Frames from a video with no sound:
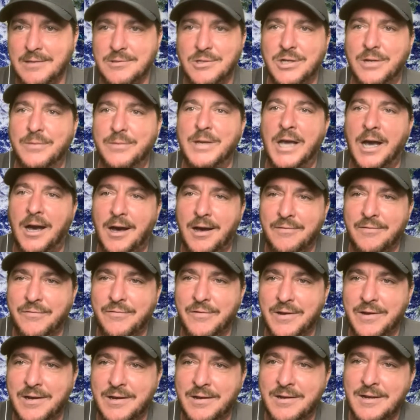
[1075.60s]
Jimmy
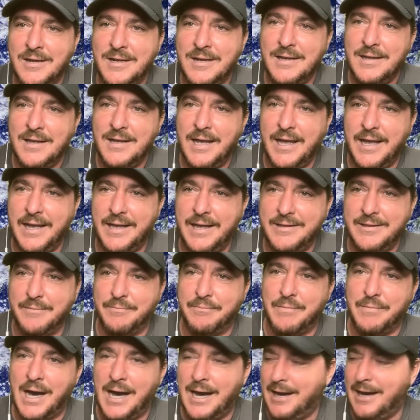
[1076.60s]
Hoffa and the
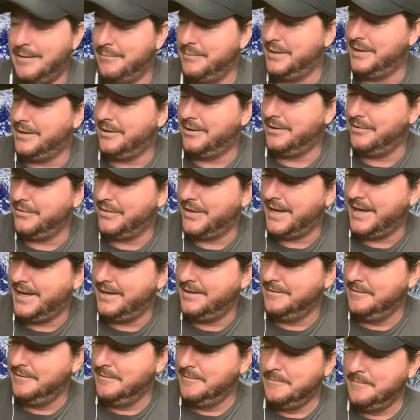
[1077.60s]
mob and all
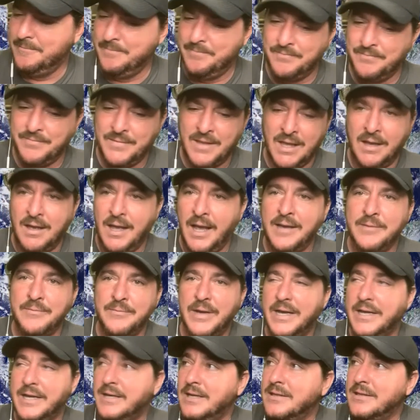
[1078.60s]
that. Hey,
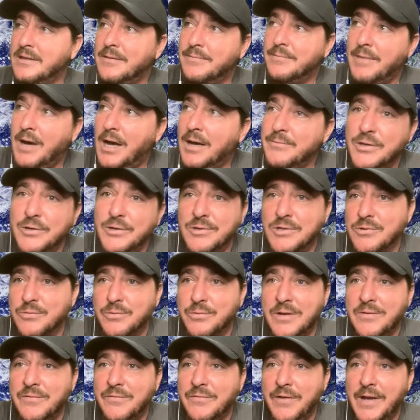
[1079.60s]
man, the mob used to
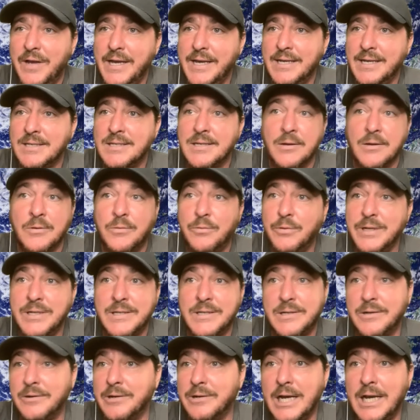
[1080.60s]
run Vegas. We
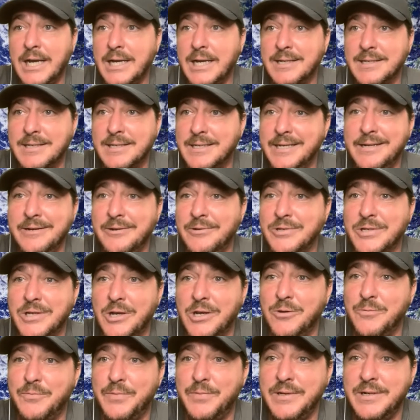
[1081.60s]
still got casinos
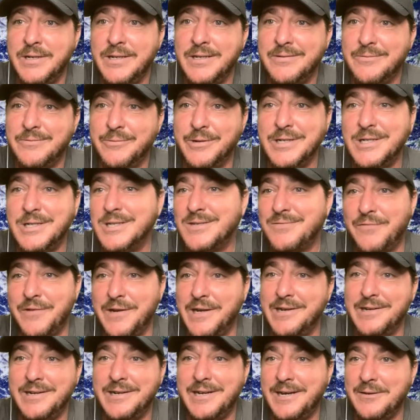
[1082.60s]
open. We just
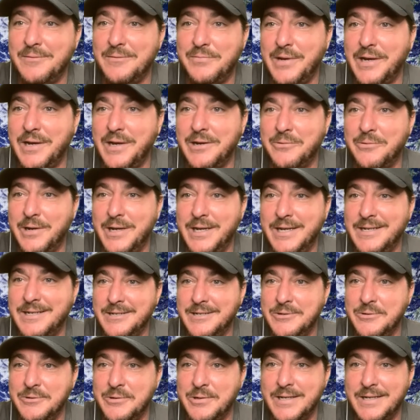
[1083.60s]
figured out a better way
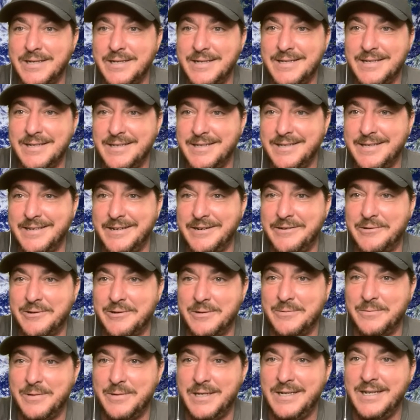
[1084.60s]
do it. You know what
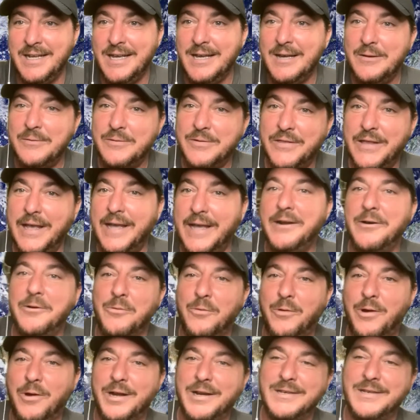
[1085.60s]
I mean? They
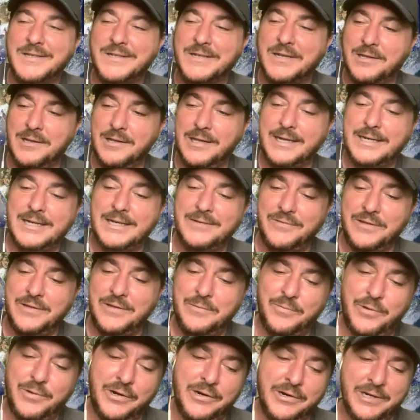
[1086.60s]
don't want us
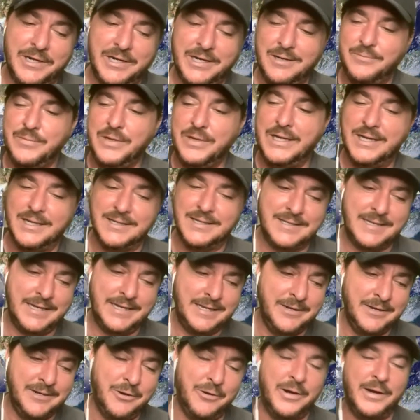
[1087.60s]
collectively bargaining because
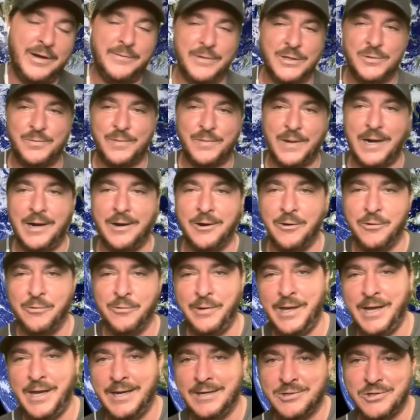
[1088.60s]
they know how much power
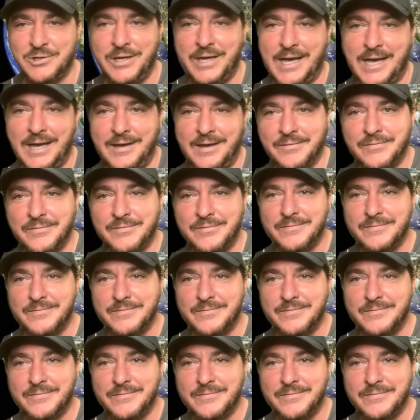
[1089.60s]
we actually have.